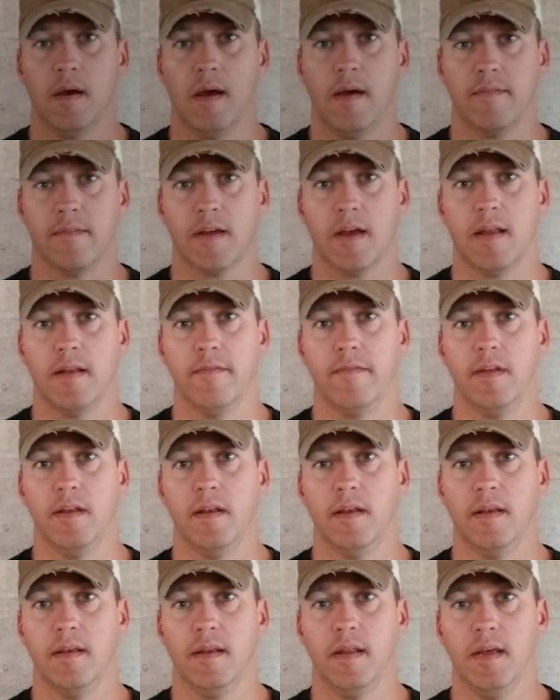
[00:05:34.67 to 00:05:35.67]
I've kind of
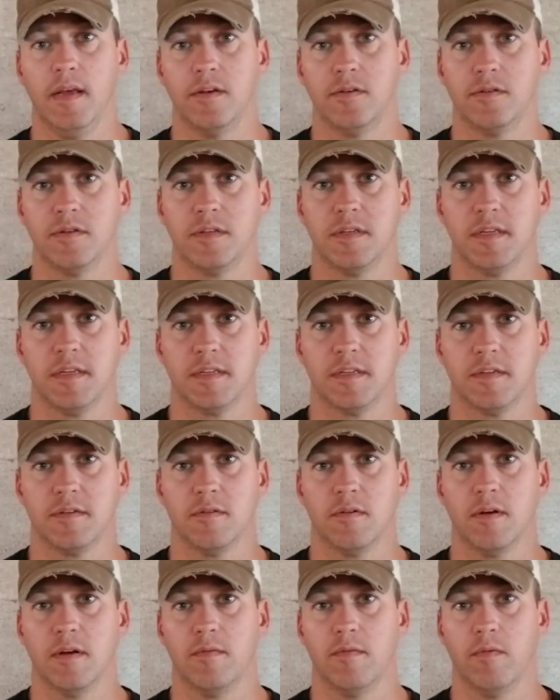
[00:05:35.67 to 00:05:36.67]
an interesting
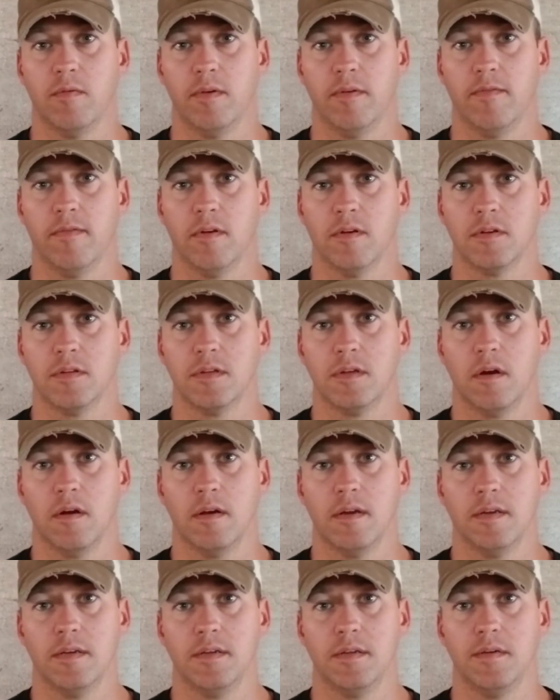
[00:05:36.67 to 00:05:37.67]
story when we first
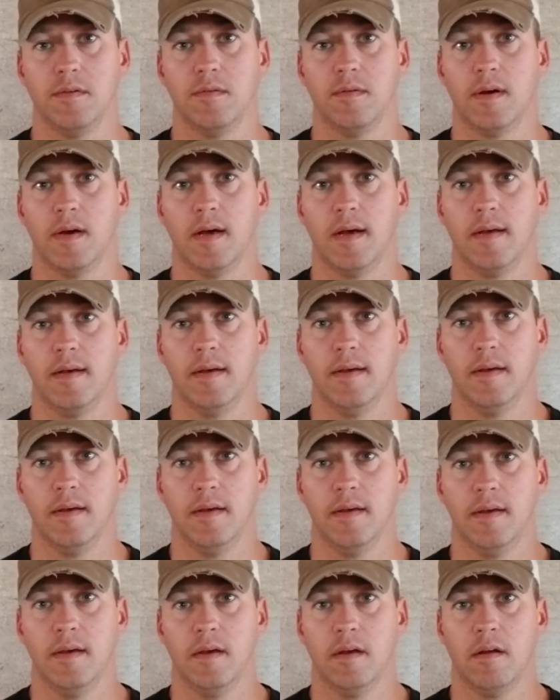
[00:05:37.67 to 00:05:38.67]
started to uh,
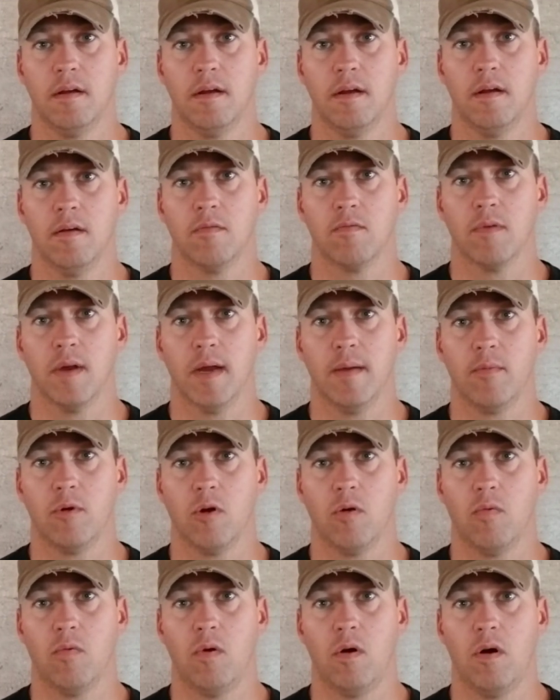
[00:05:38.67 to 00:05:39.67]
ram
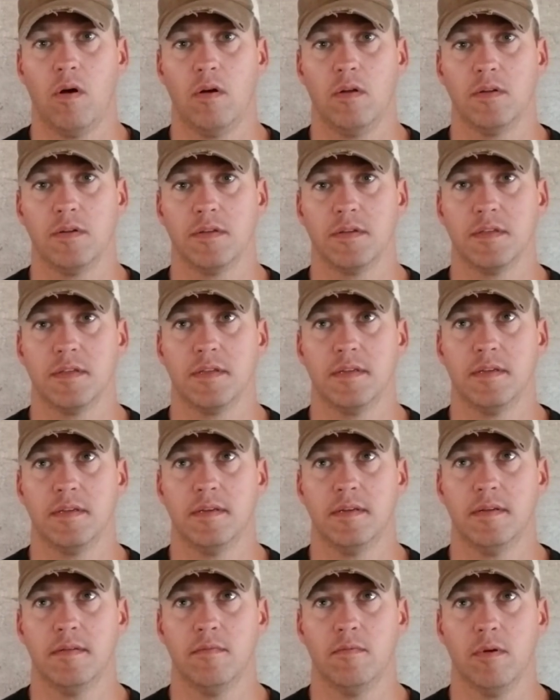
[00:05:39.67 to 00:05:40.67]
our walls.
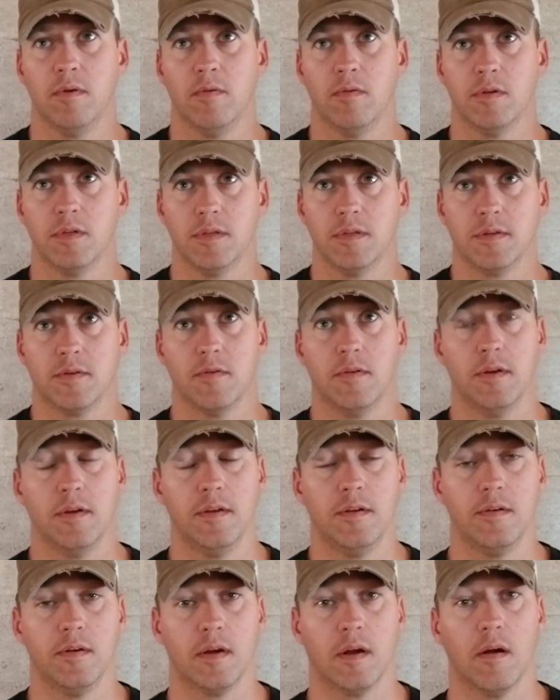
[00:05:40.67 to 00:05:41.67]
We were just going to
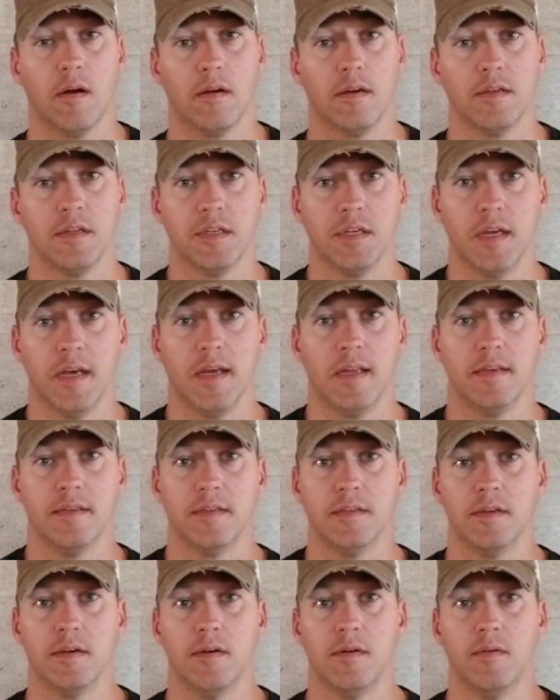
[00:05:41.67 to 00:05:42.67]
do a garden shed,
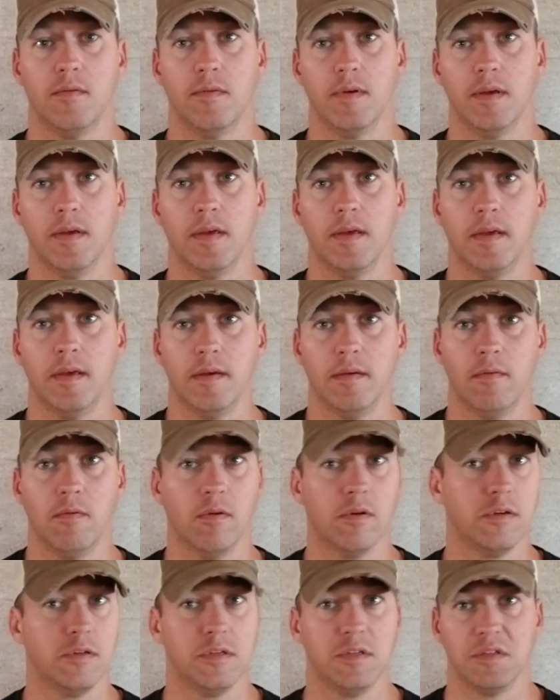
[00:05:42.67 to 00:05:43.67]
so we
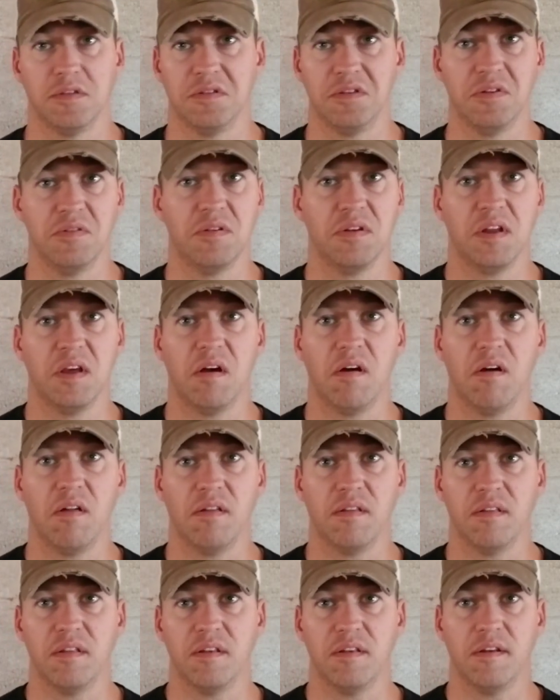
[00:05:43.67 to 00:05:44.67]
were just doing it
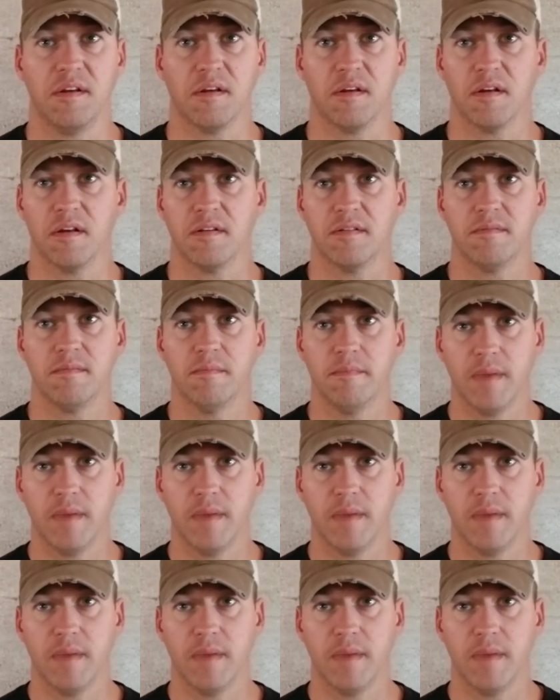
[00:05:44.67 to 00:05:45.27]
on the dirt.